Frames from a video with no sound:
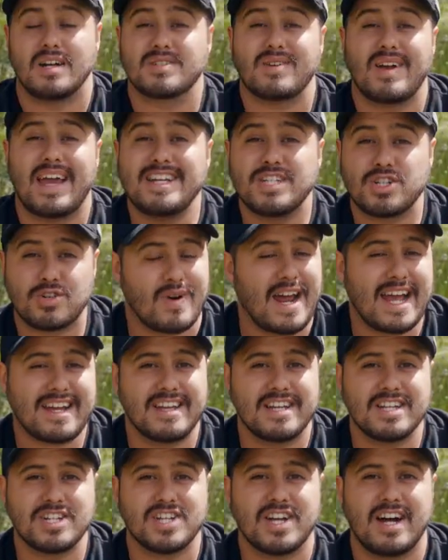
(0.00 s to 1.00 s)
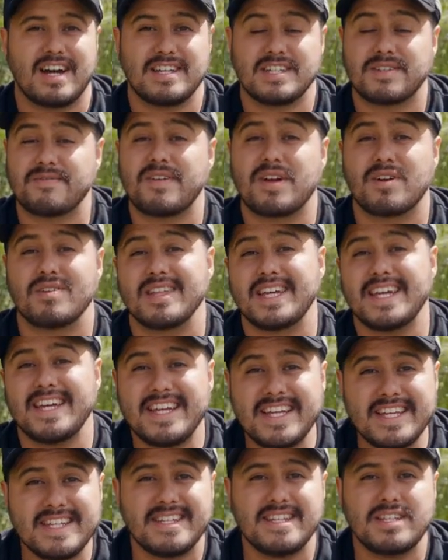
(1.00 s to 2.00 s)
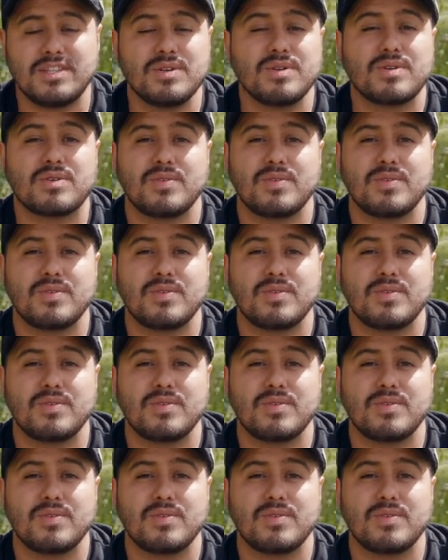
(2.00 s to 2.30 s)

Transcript: Also, a tracking shot is fairly easy to